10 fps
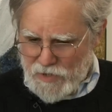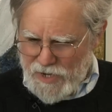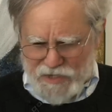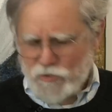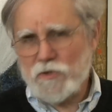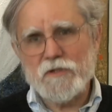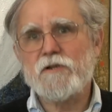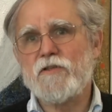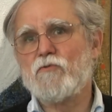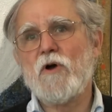accurately
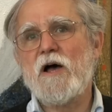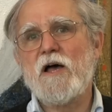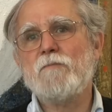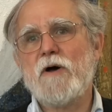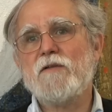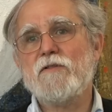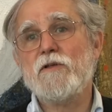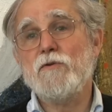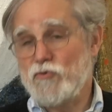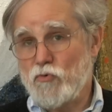described by the
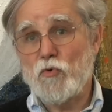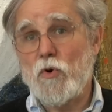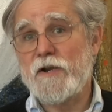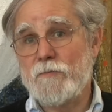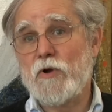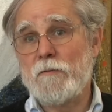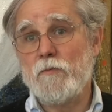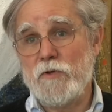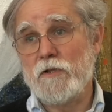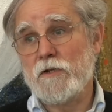usual quantum
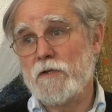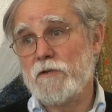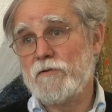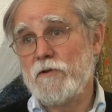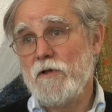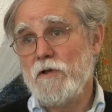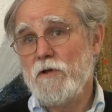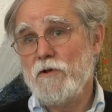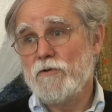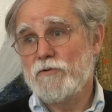probabilities.
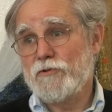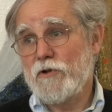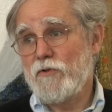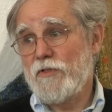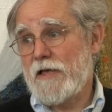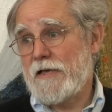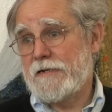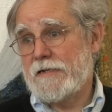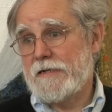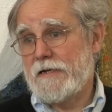So
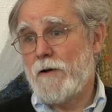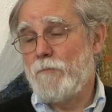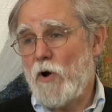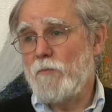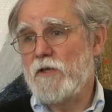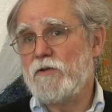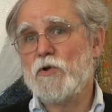that a Bohmian